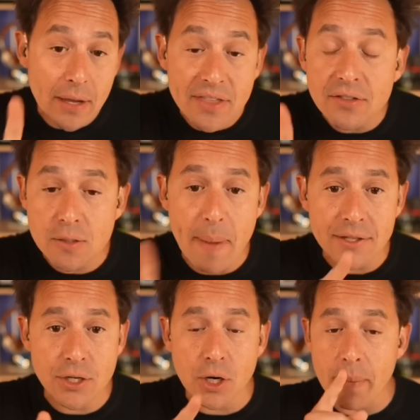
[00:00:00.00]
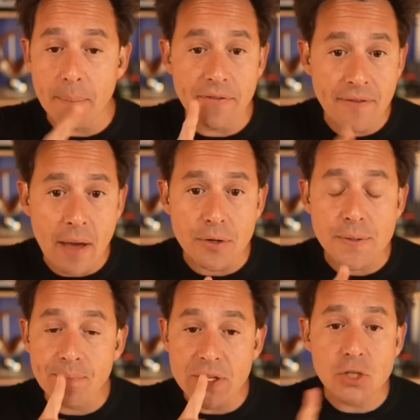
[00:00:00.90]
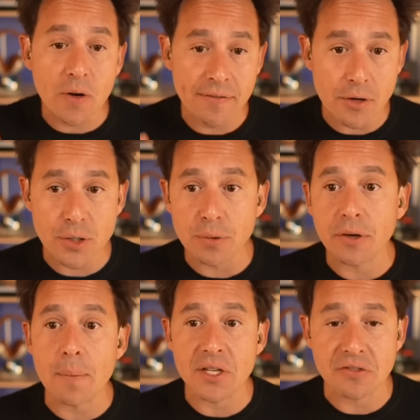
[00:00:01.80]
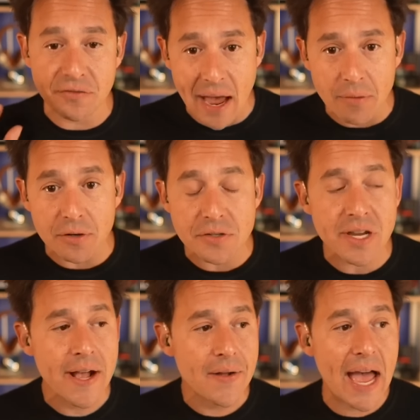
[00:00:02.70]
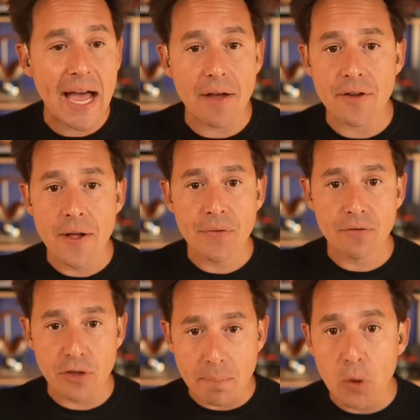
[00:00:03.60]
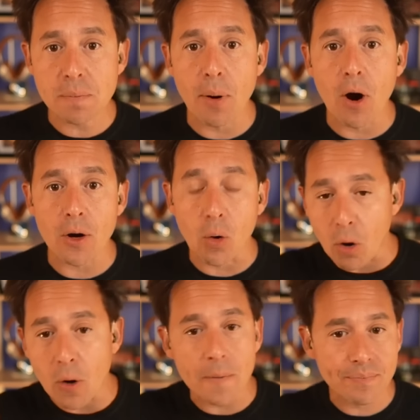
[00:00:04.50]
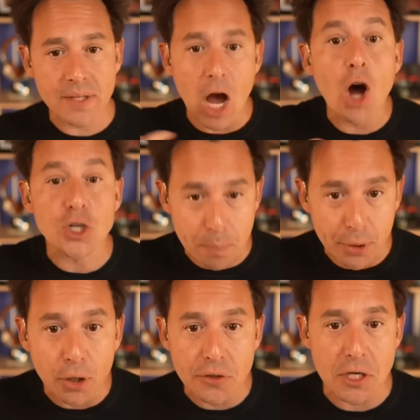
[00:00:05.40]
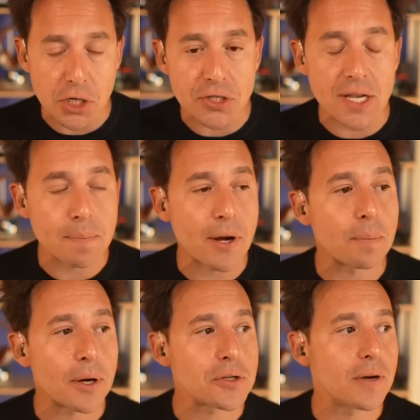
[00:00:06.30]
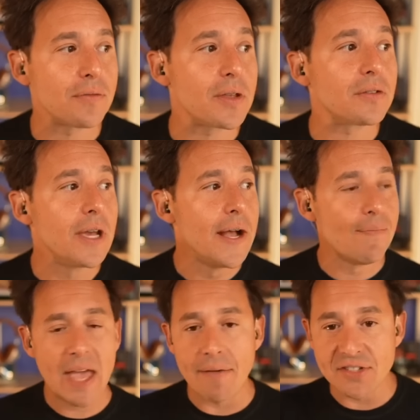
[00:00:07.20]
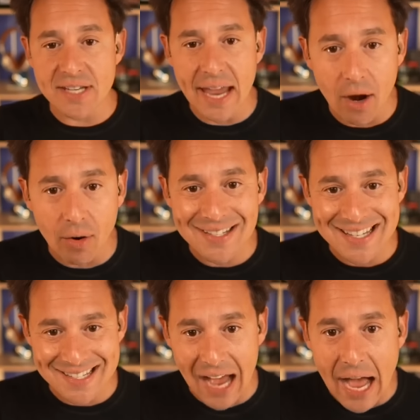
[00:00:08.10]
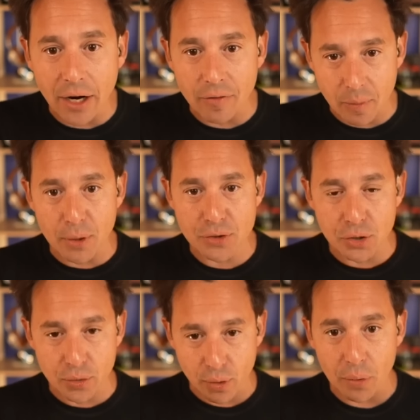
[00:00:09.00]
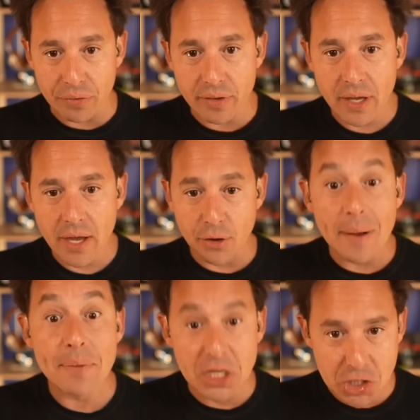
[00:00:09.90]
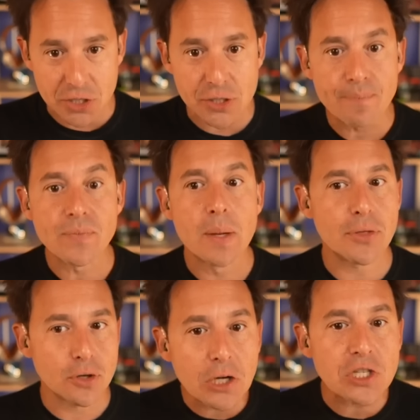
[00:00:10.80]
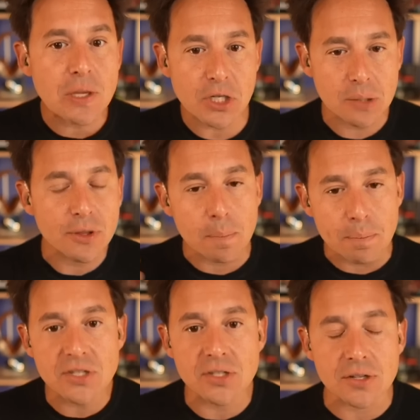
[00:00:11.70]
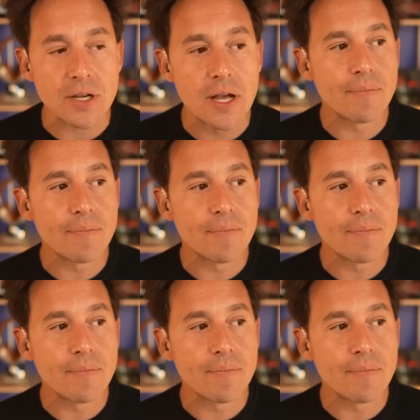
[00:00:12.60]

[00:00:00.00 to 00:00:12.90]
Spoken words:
Now, this is back to your comment about founders. This is where founders are really great, because founders have, for the most part, or entrepreneurs, I should say, a better term for this, have this inherent desire for personal growth. They're ambitious, but they're not just ambitious about their business.